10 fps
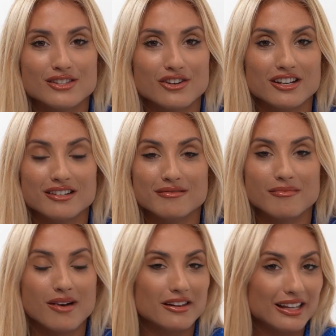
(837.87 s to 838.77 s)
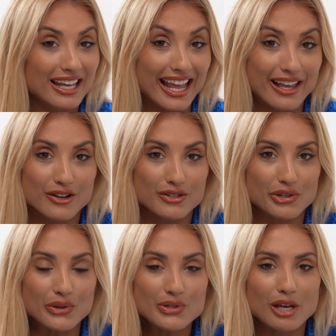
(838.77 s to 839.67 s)
I started modeling at 8 years
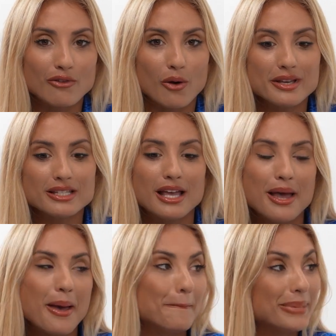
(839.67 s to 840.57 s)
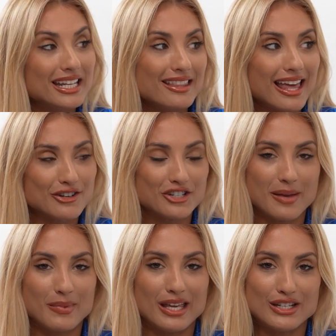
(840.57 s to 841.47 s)
old, so I've always been in the
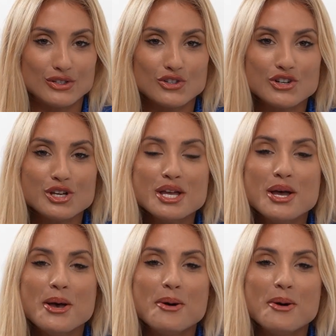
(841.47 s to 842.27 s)
entertainment industry.